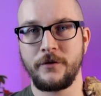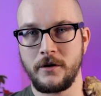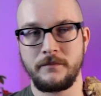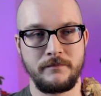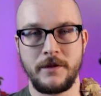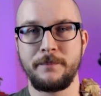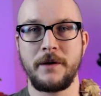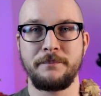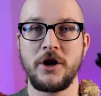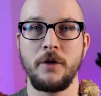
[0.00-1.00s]
for the
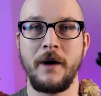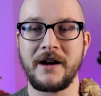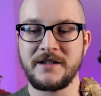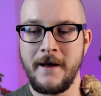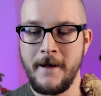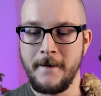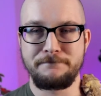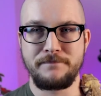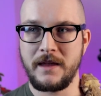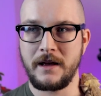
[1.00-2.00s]
P.O. Box,
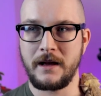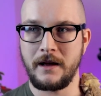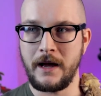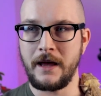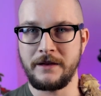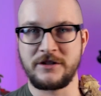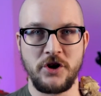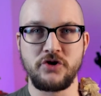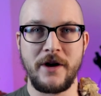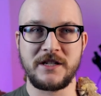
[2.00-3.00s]
it's
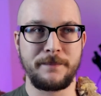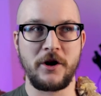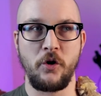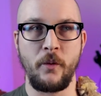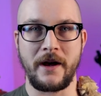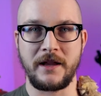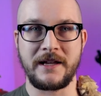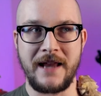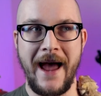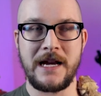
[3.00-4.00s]
addressed to Pickle Wick.
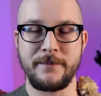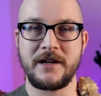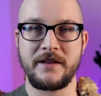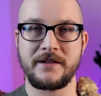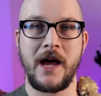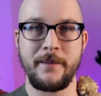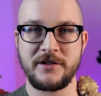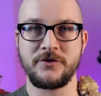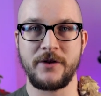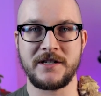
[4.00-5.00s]
Like 90% of the time,
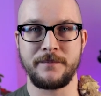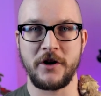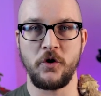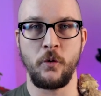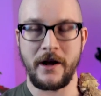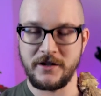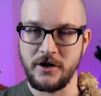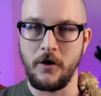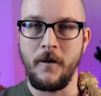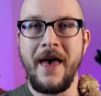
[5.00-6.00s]
it's addressed to Pickle Wick.
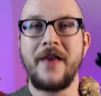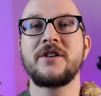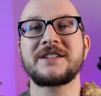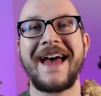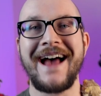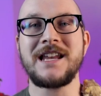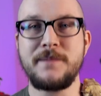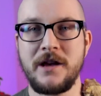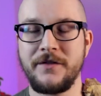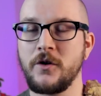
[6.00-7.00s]
So this had to
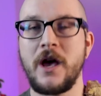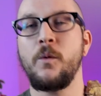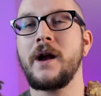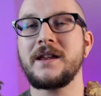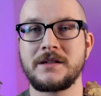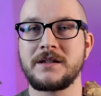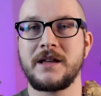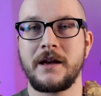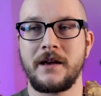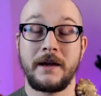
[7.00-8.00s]
be in, okay, what is this
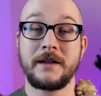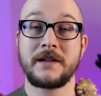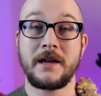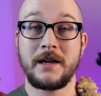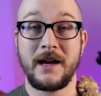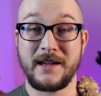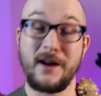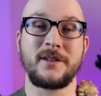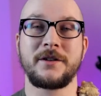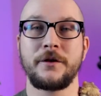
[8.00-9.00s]
thing? It is a
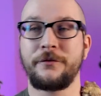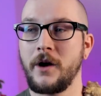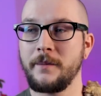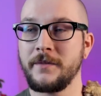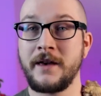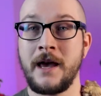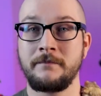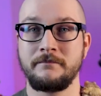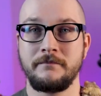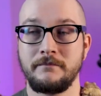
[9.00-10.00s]
character from the
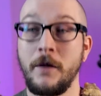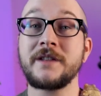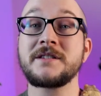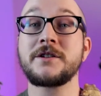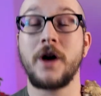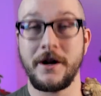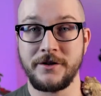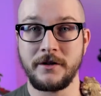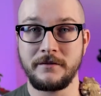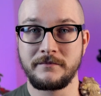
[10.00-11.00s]
game Monster
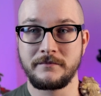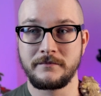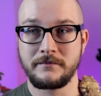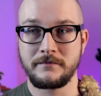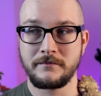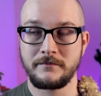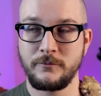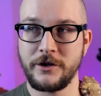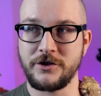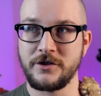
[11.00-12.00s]
Hunter,
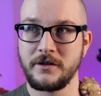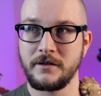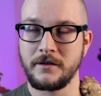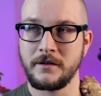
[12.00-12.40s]
which